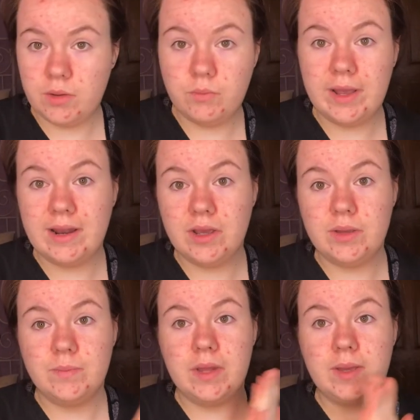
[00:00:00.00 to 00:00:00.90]
when
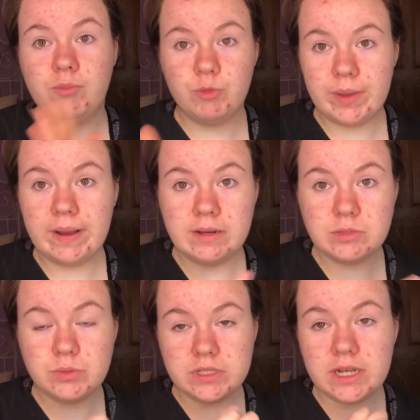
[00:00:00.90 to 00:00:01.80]
I'm like preparing to
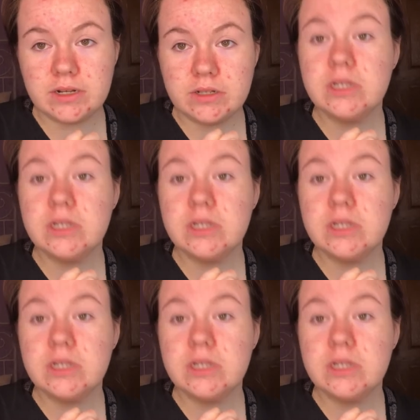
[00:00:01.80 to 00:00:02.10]
put tan on.